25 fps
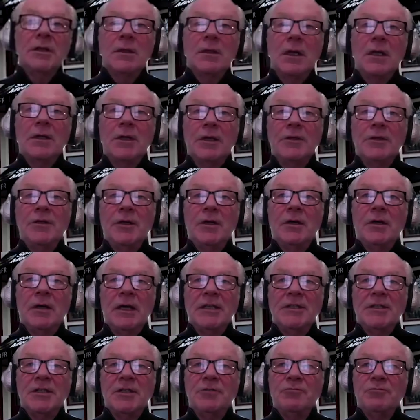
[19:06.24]
you know, I
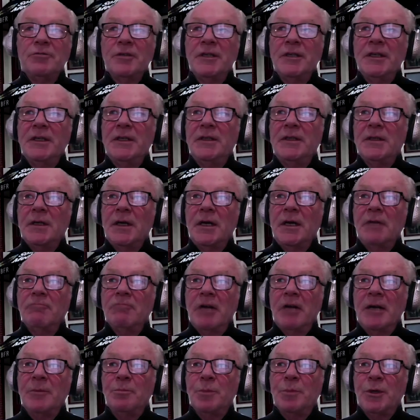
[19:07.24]
did read, I
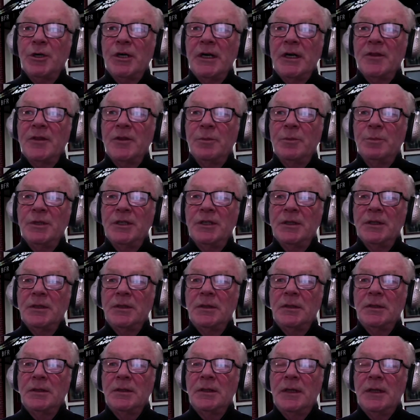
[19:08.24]
read part of the
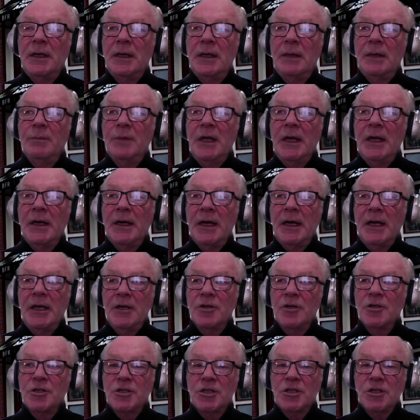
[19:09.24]
bill um, and I
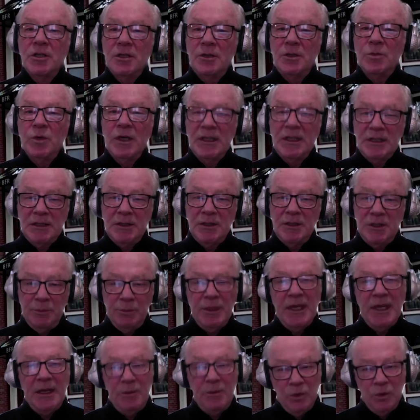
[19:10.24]
understood what the
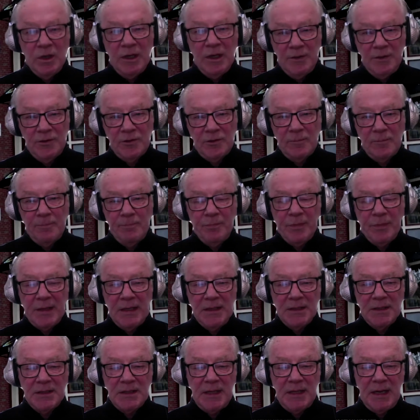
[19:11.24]
debate was
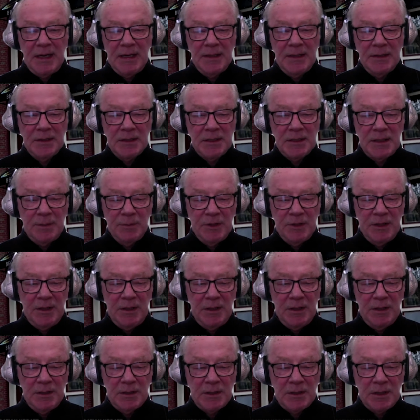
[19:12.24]
is that some of
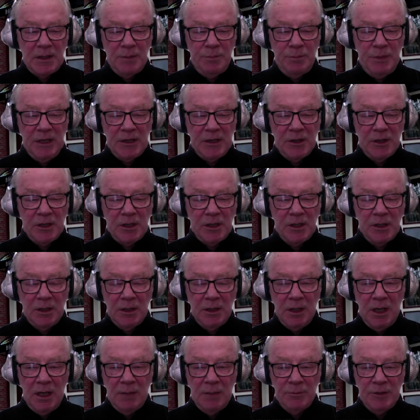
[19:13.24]
these bigger
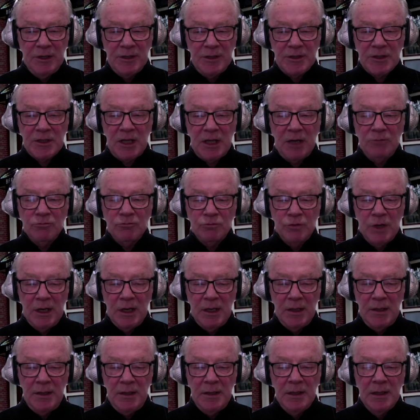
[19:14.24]
conglomerates that
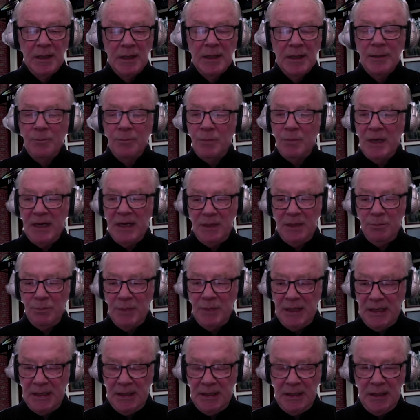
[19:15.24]
run many,
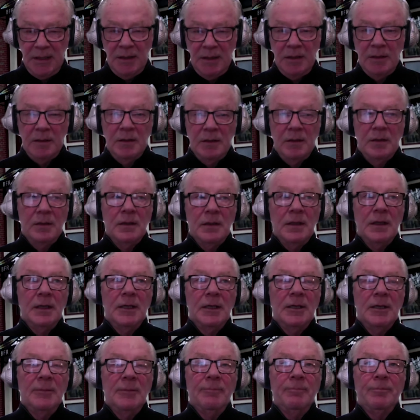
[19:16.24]
many,
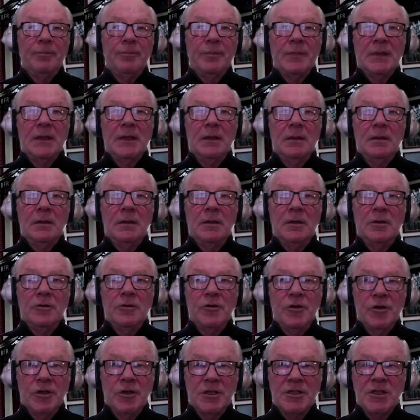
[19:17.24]
um, you know,
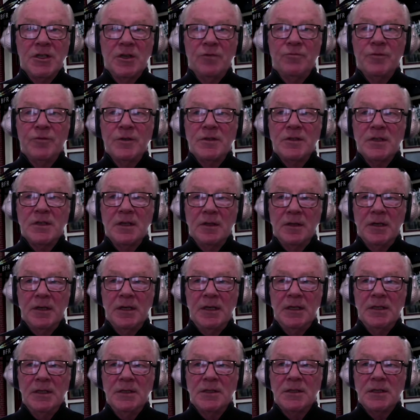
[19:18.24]
nursing
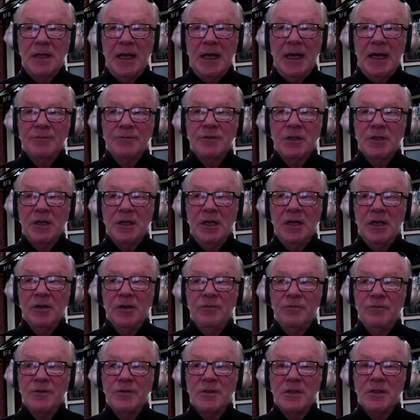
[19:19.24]
facilities,
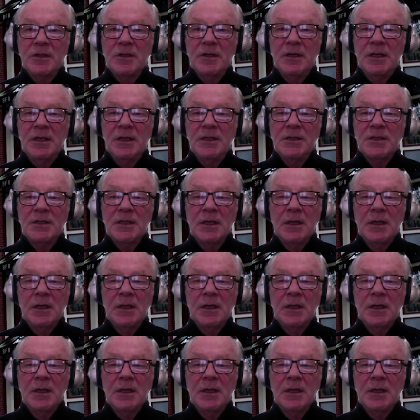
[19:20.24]
aftercare facilities,